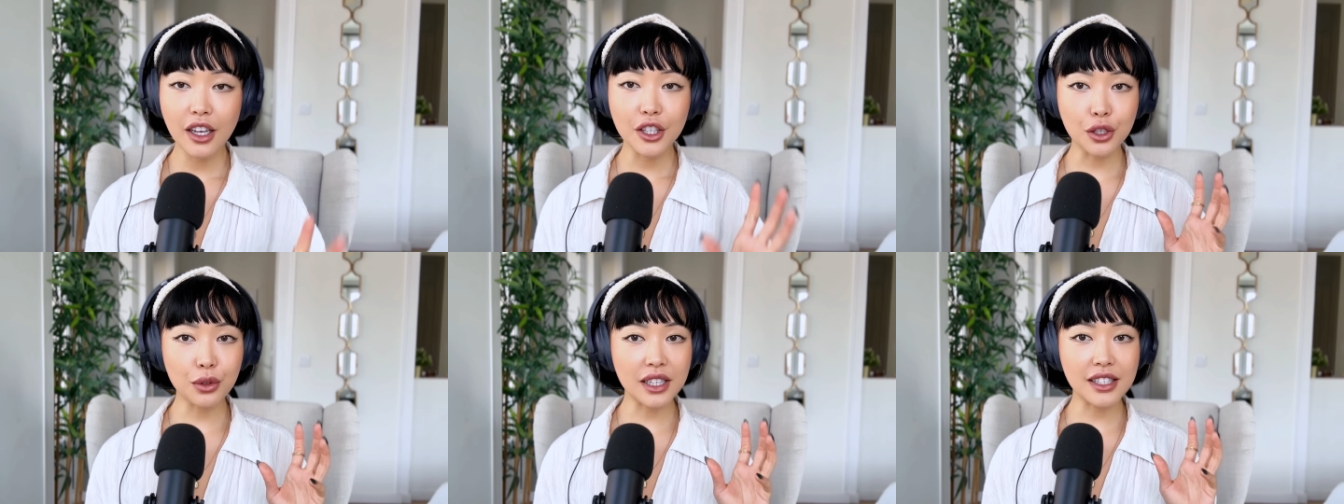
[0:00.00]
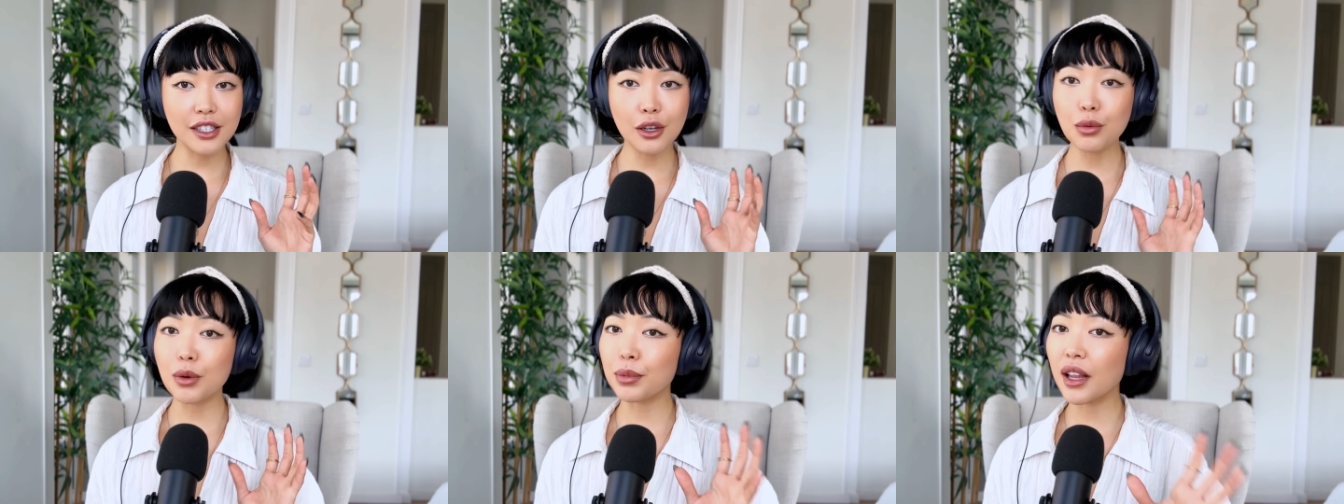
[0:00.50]
you can still
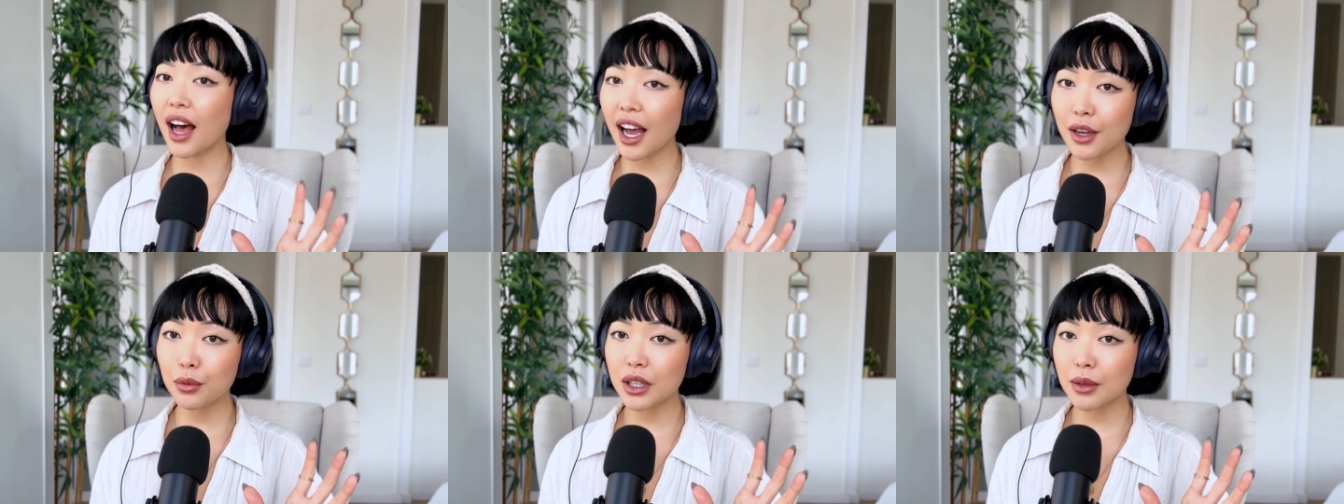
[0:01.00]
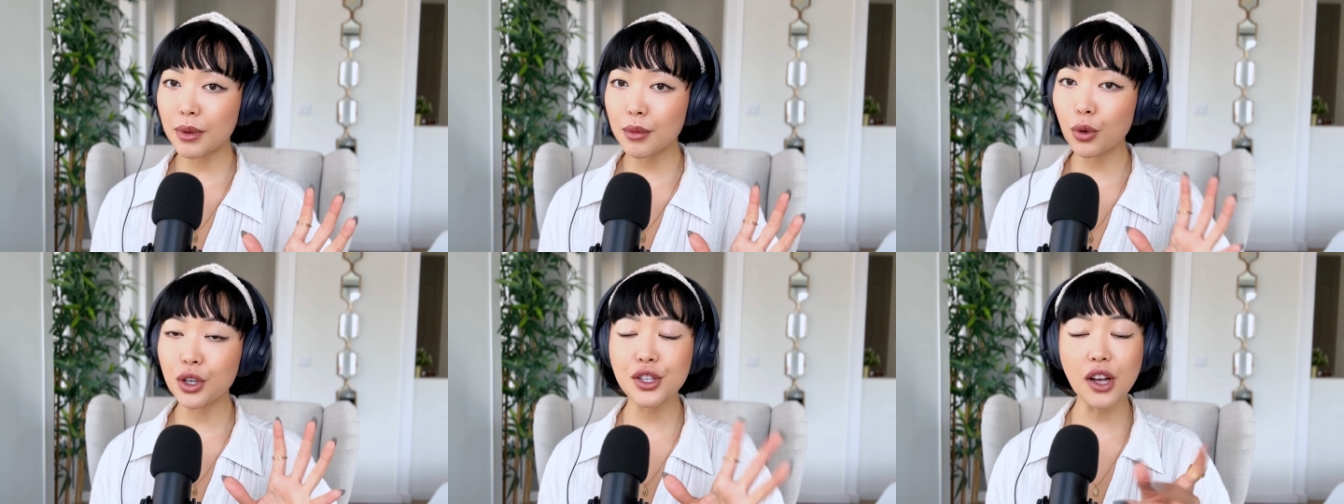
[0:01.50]
reply with a bit
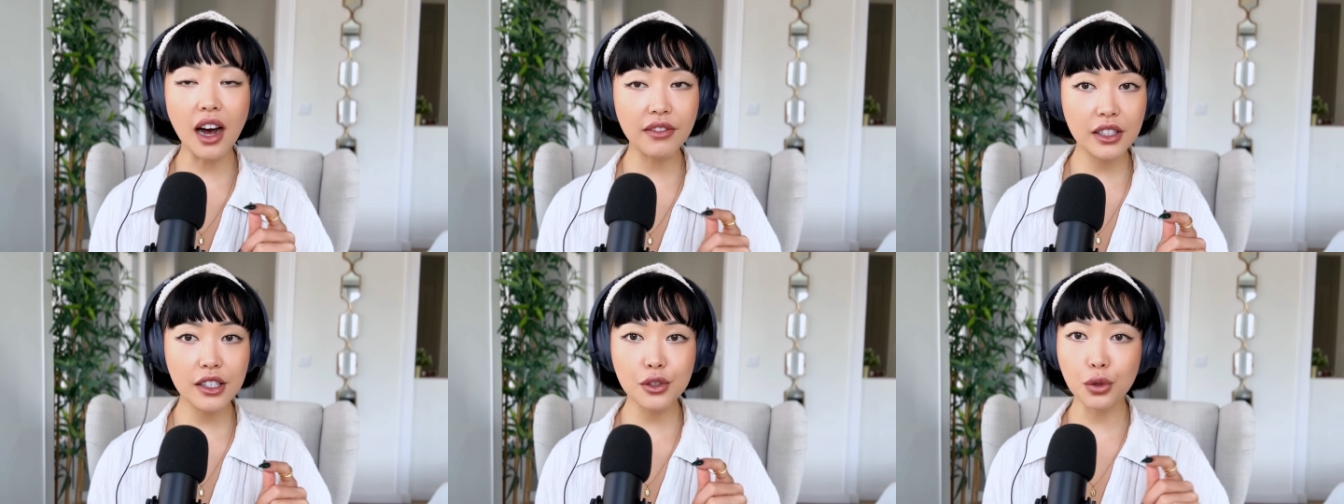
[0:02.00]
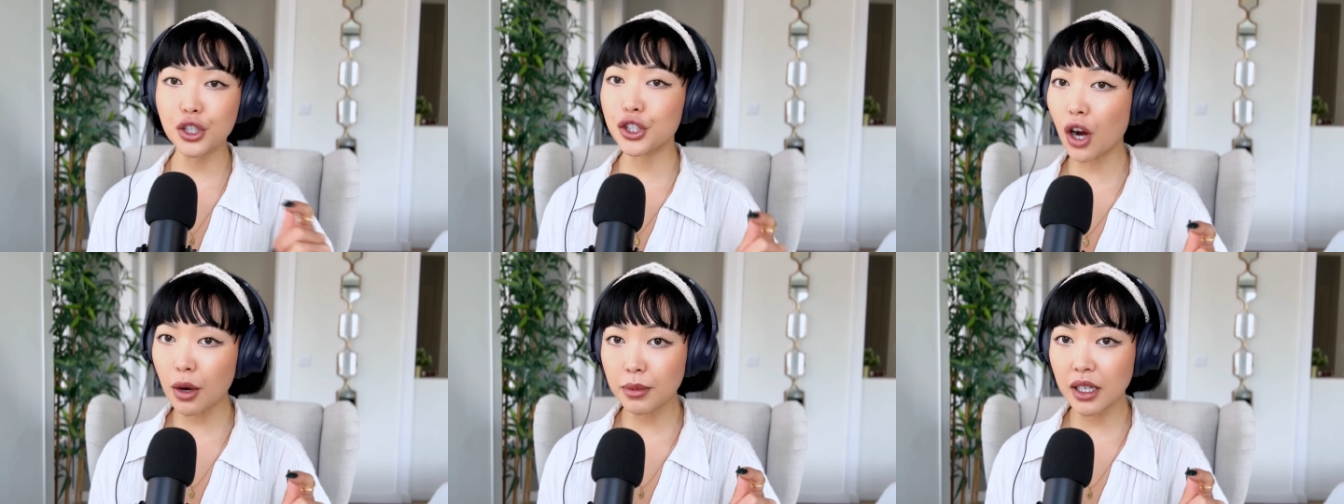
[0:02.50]
more softness or
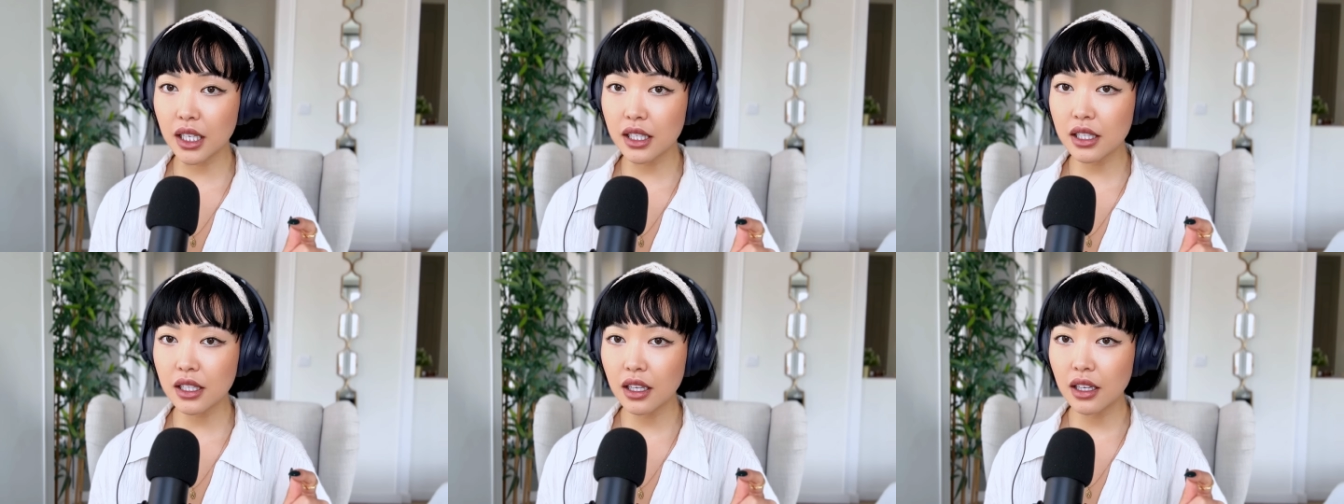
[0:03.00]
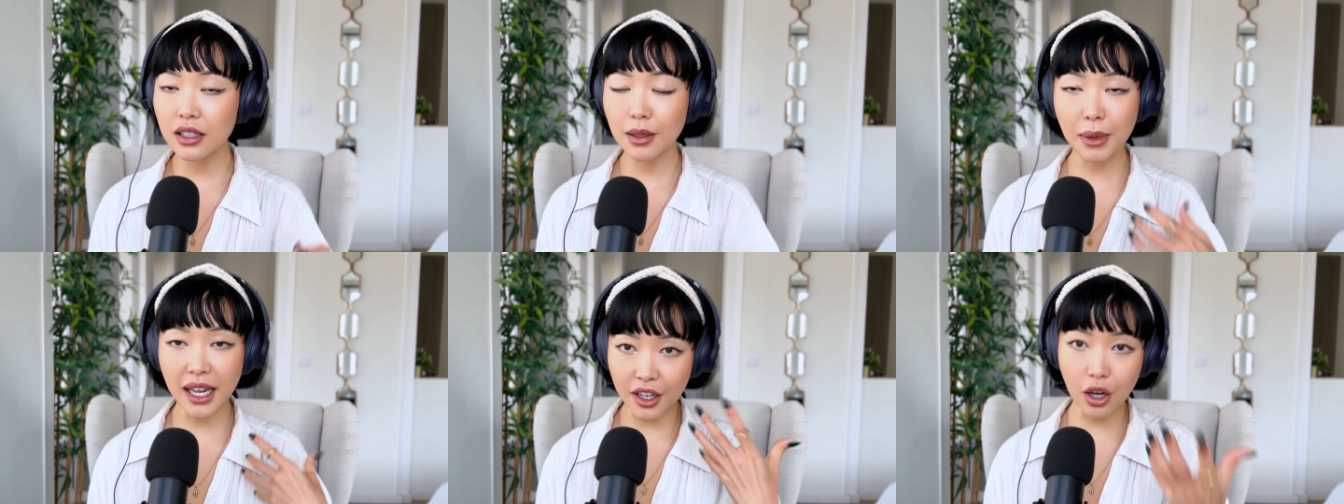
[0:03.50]
sharpness
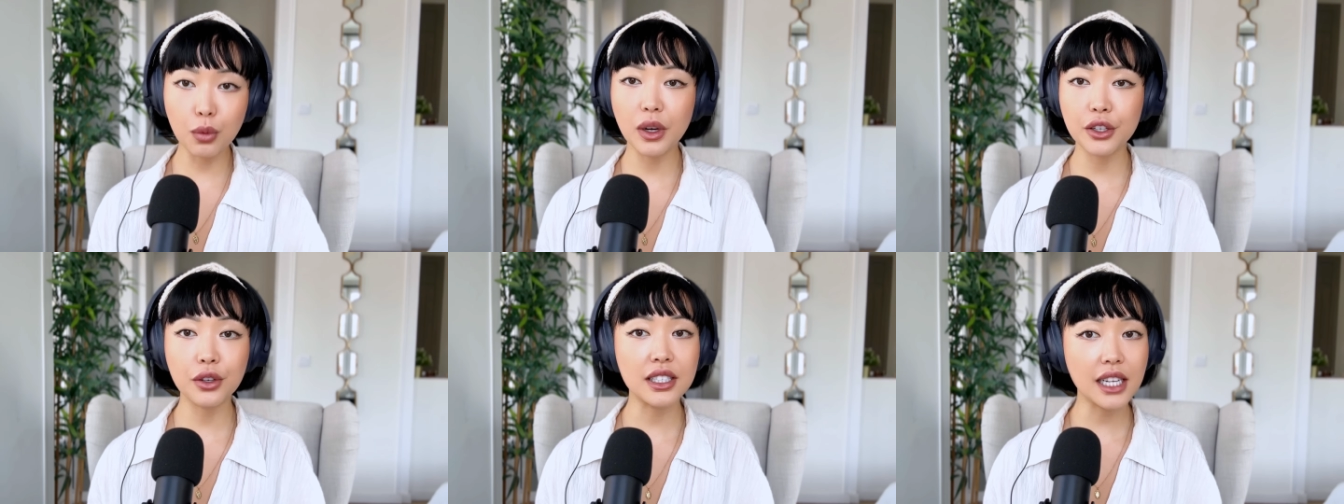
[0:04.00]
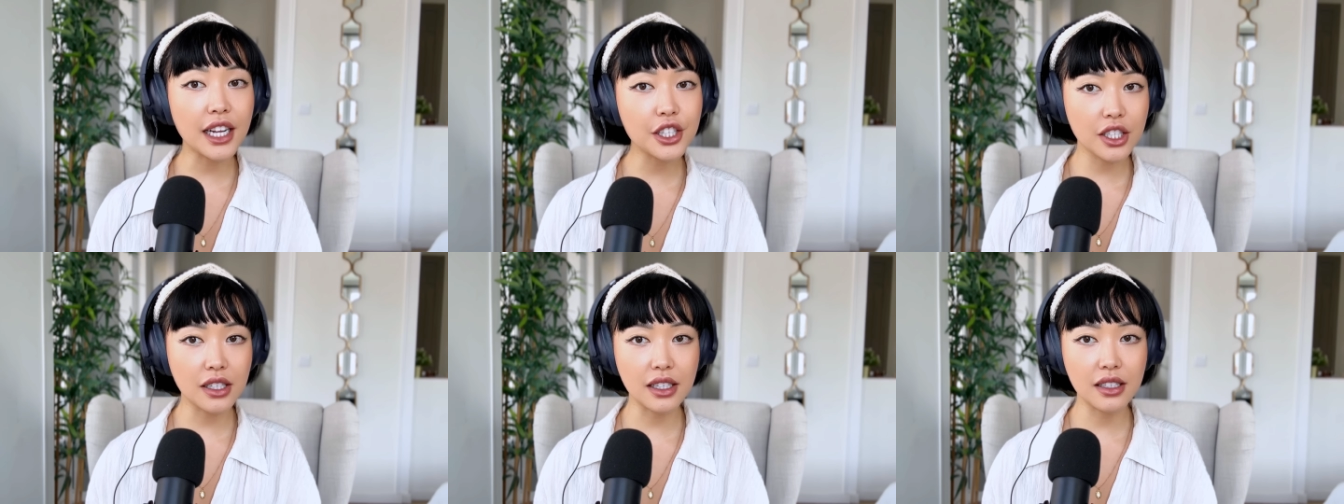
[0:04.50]
depending on what your
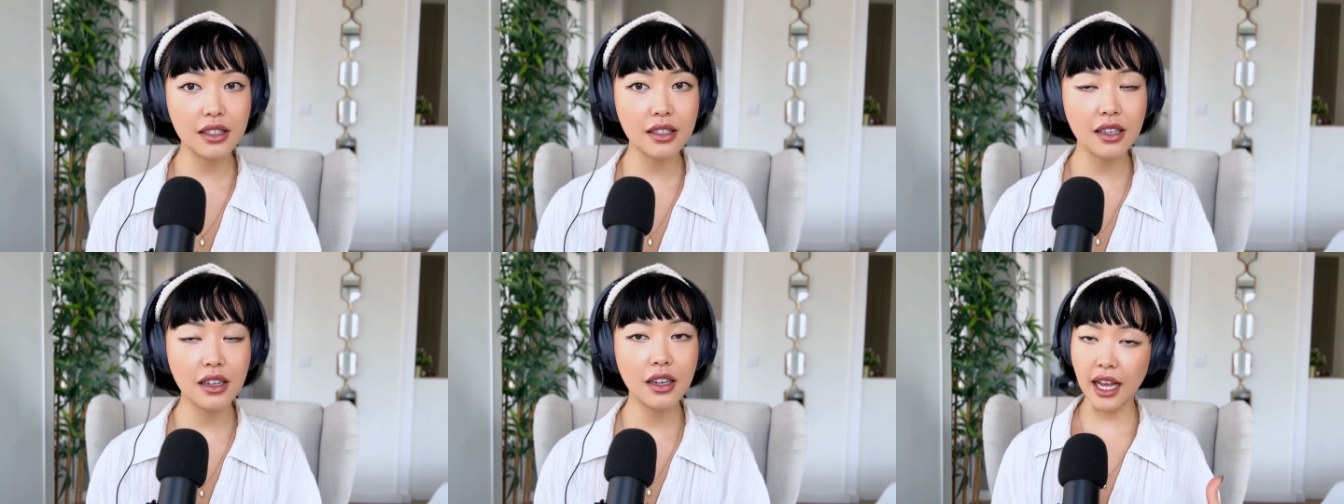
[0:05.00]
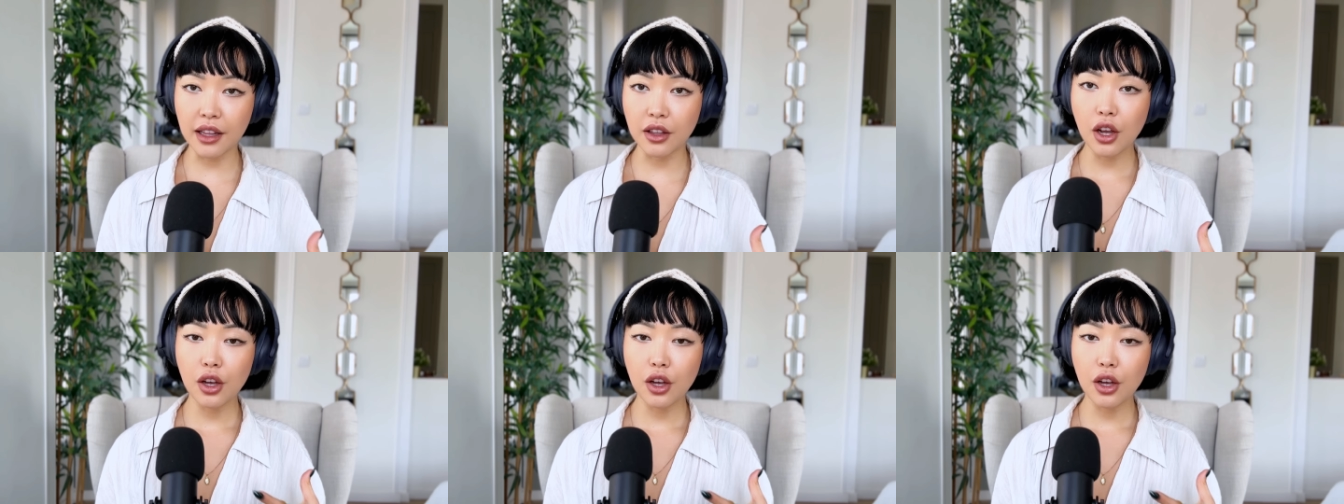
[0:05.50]
intention is. And